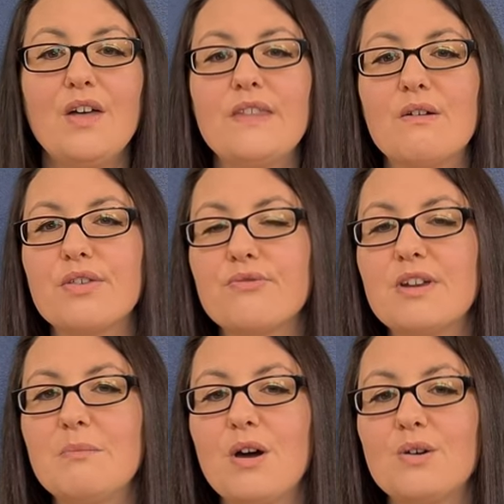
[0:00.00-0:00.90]
There are
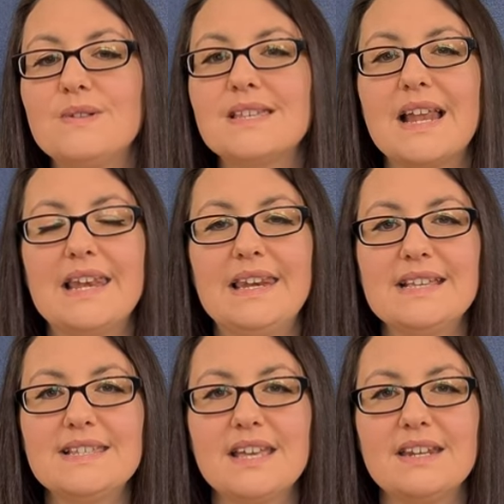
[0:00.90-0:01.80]
three modes,
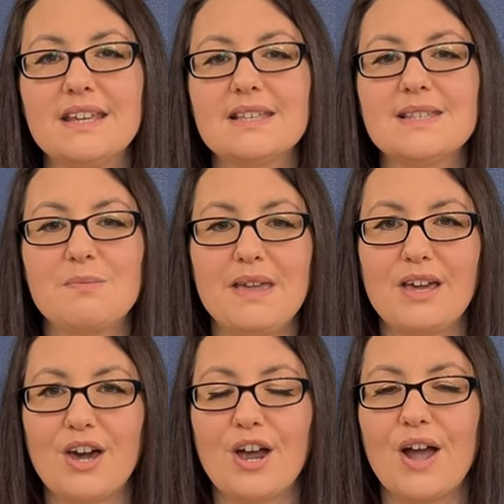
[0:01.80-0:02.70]
listen,
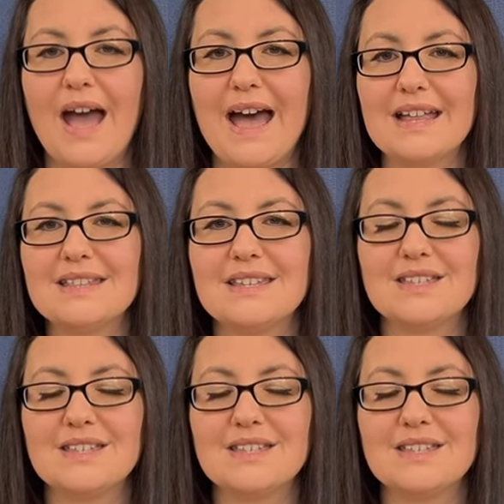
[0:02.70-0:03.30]
speaker and